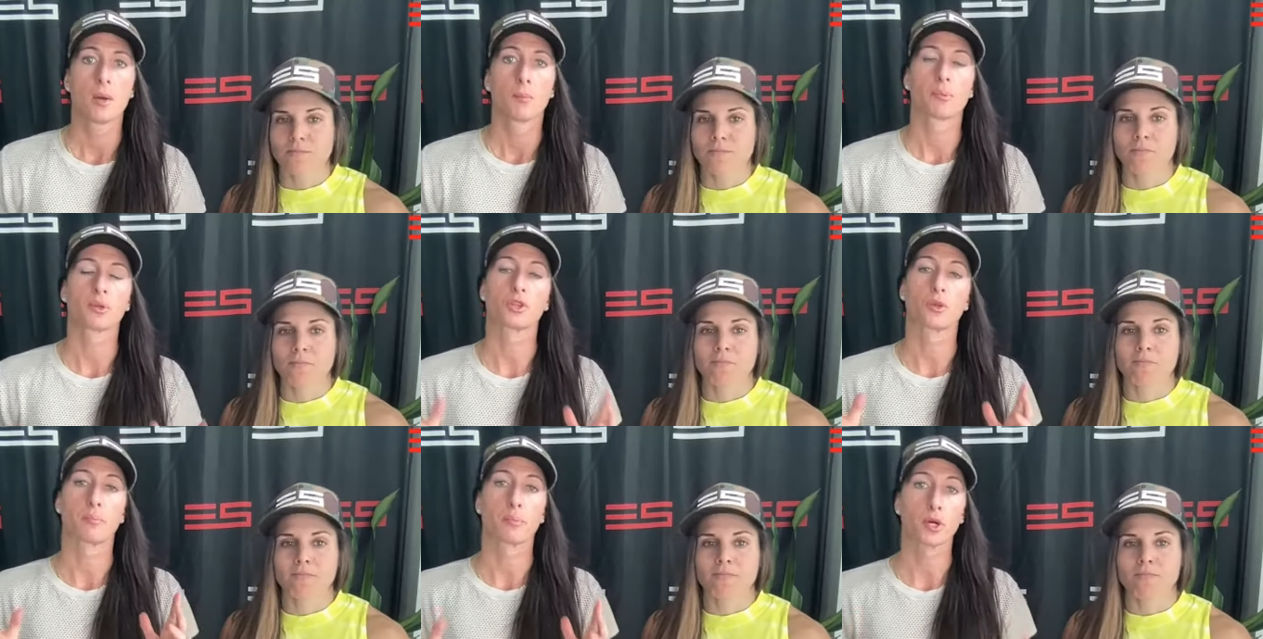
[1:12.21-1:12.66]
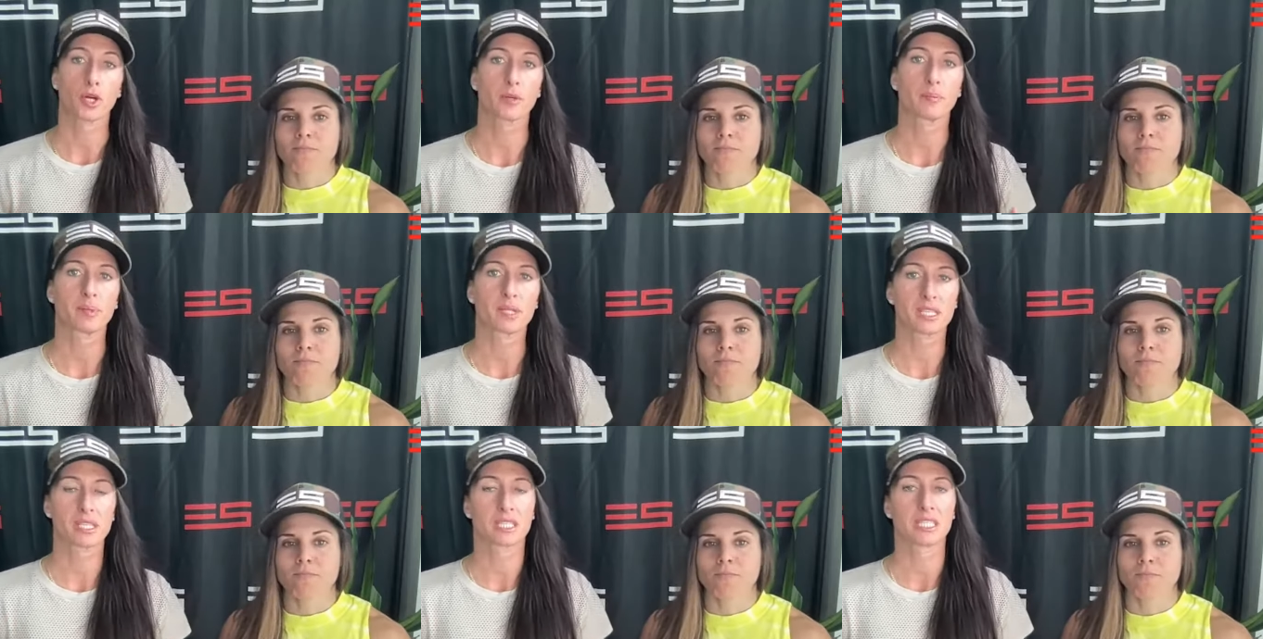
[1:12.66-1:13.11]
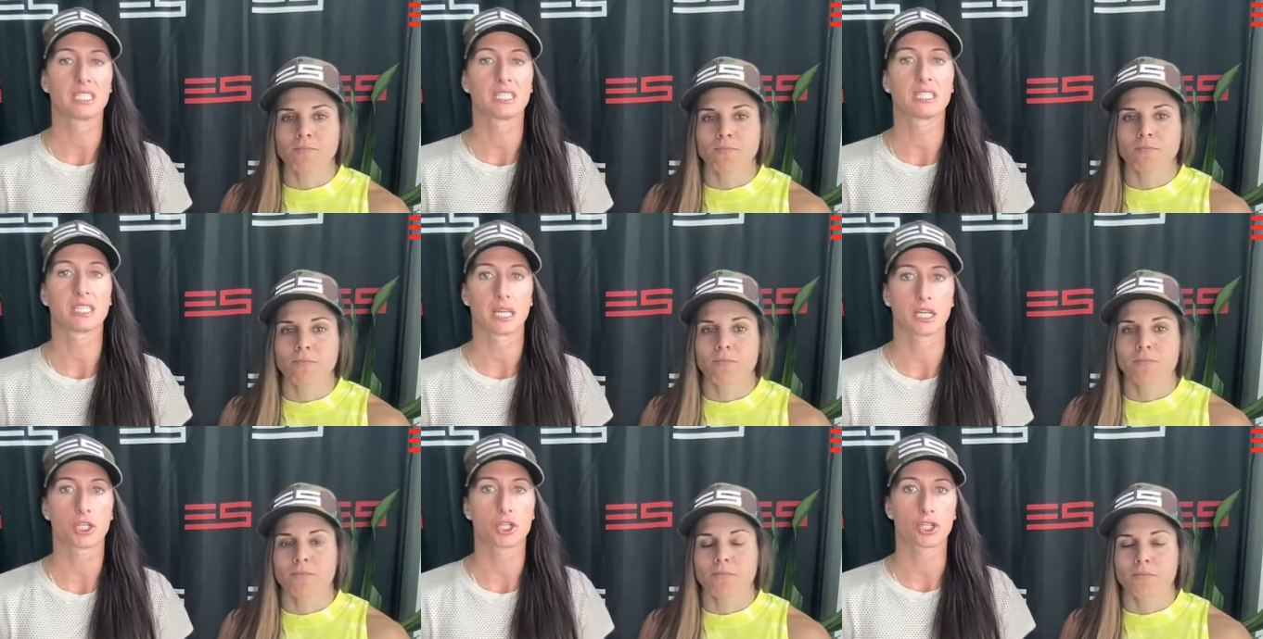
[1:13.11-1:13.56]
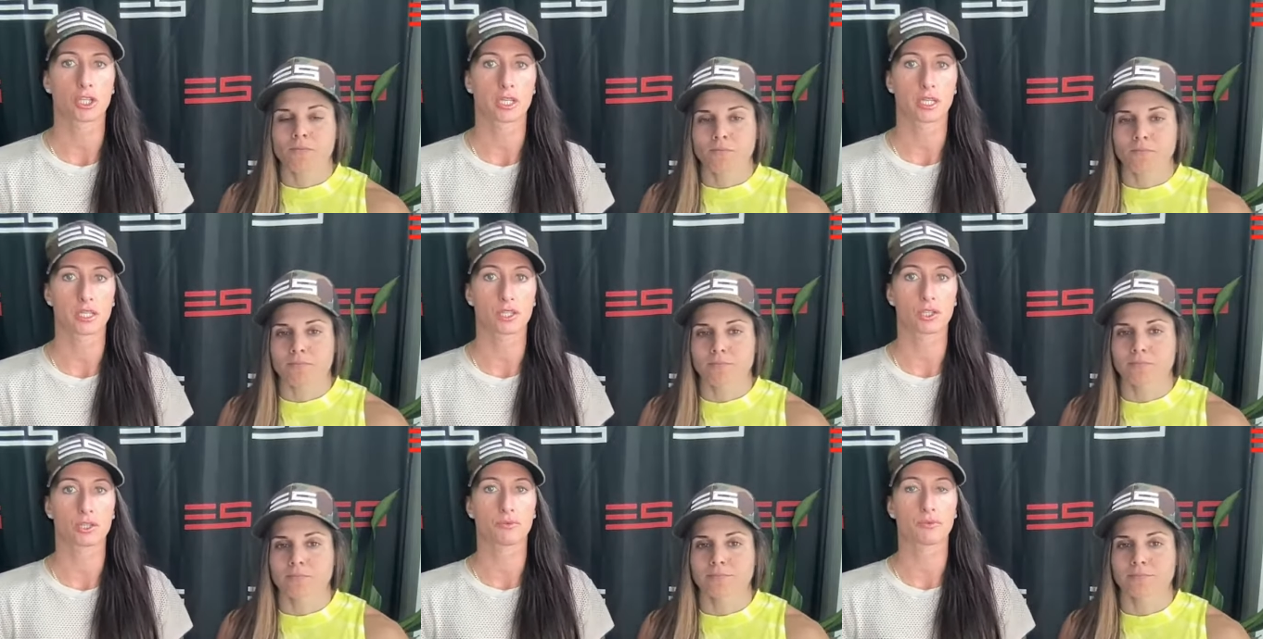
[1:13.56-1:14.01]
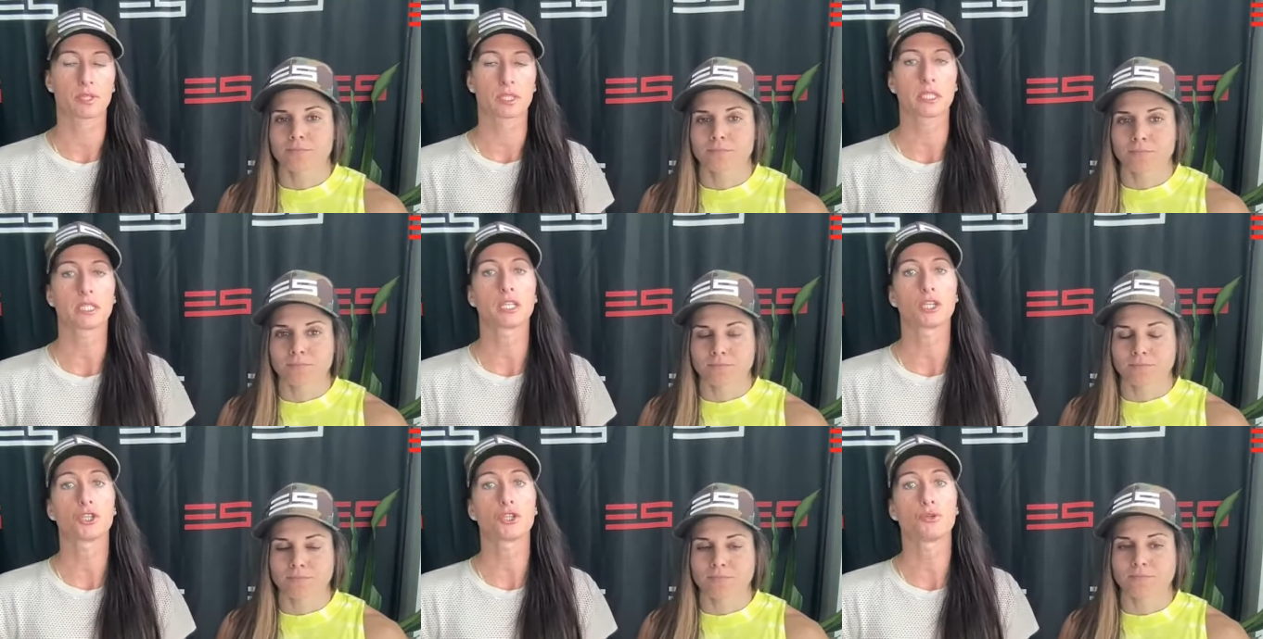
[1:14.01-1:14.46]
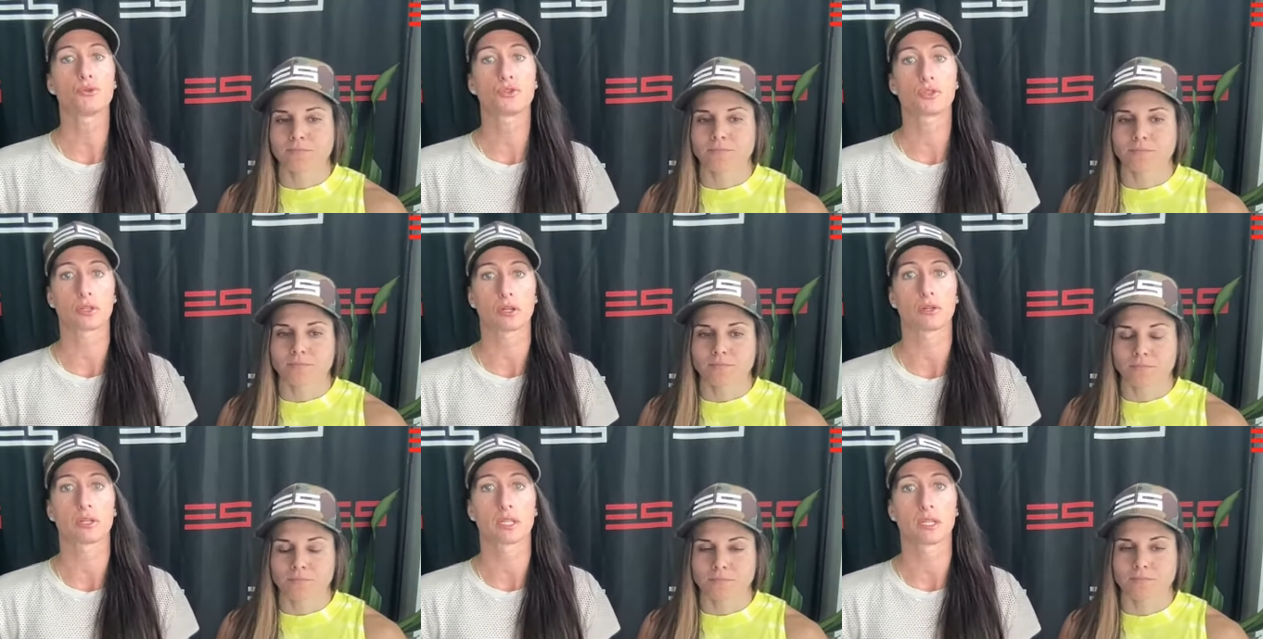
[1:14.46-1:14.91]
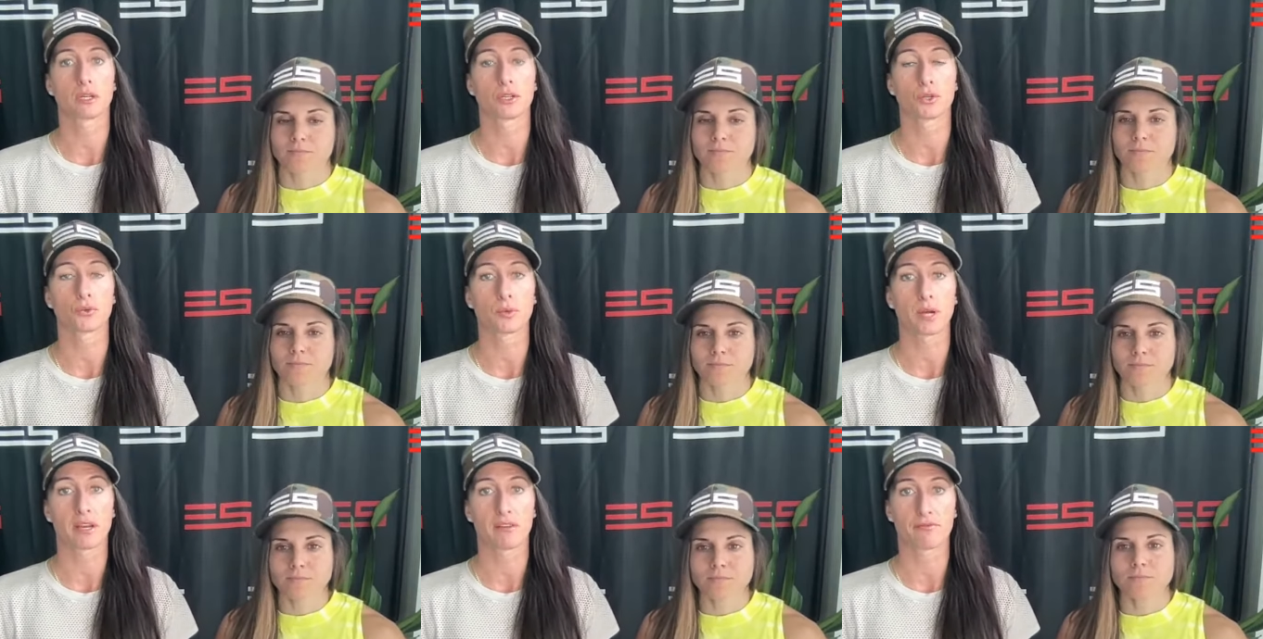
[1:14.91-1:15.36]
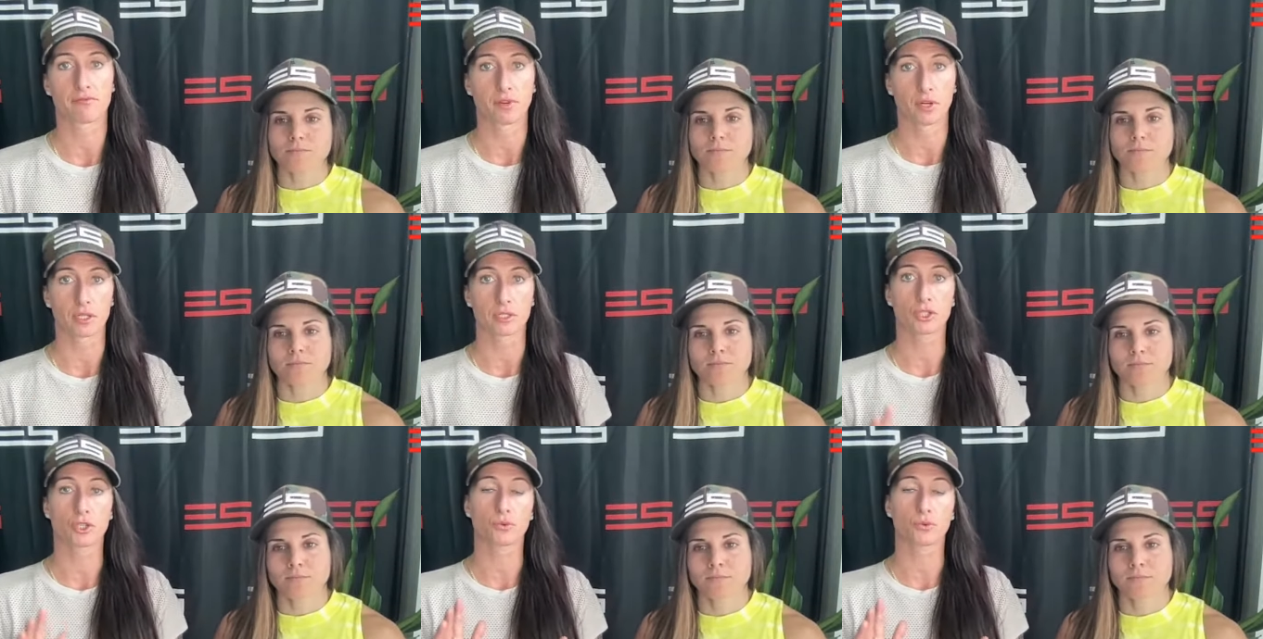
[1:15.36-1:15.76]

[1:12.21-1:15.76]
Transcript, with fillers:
Speaker 1: But the purpose and intention is to really get you started on the right foot,